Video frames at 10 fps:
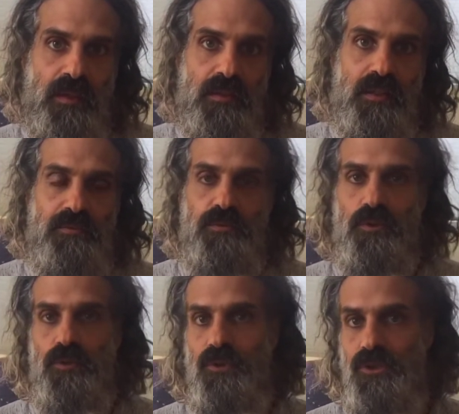Now,
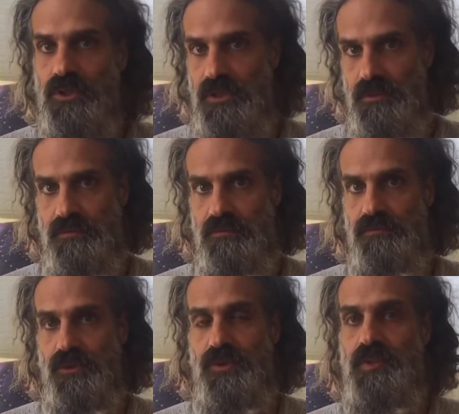usually
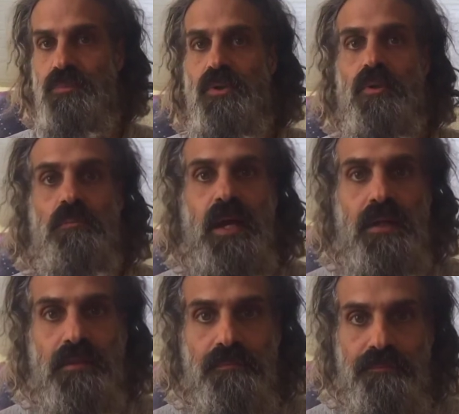for the typical
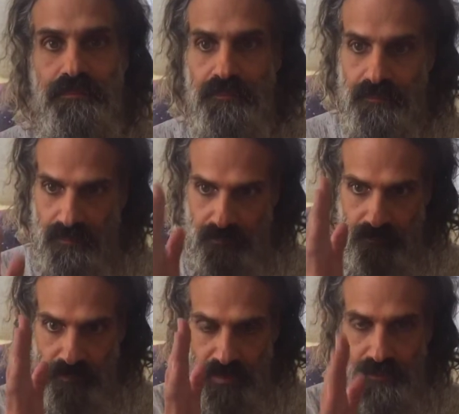man,
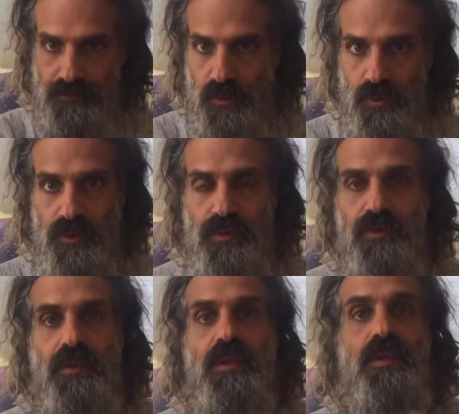the focus
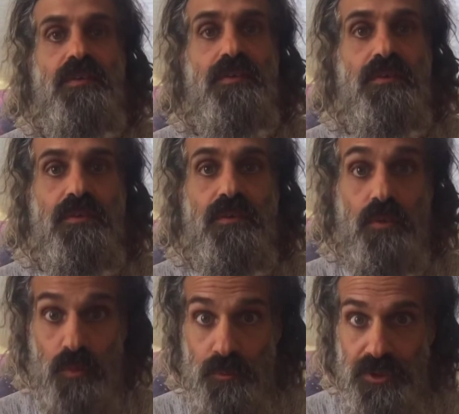is the
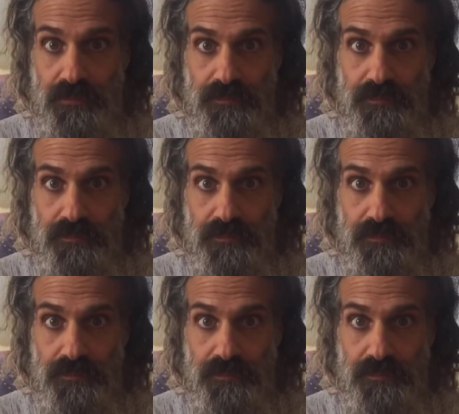woman,